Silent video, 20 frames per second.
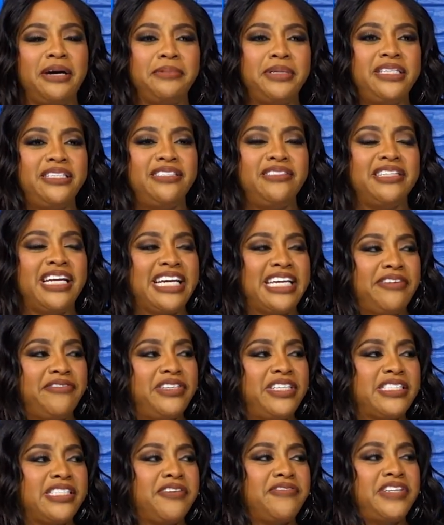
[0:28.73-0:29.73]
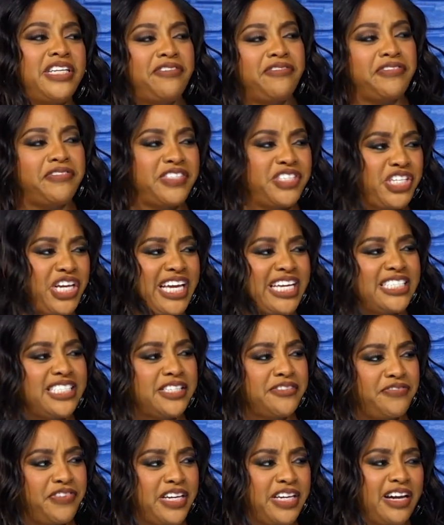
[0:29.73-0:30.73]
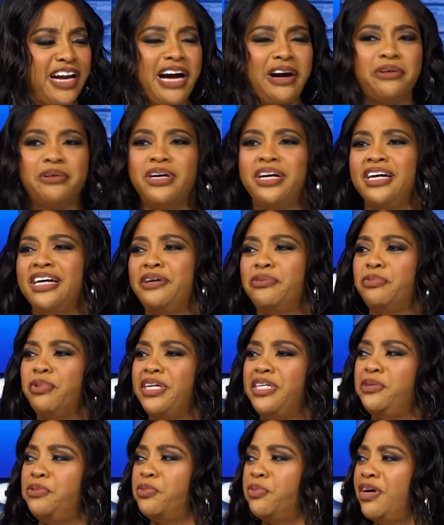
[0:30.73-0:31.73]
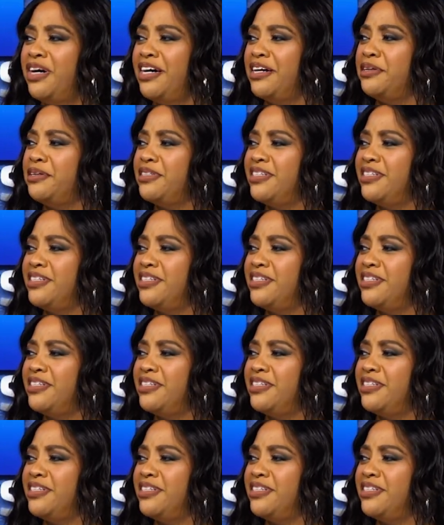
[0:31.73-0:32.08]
I mean, you're not giving yourself enough of a chance to figure no. out what you want.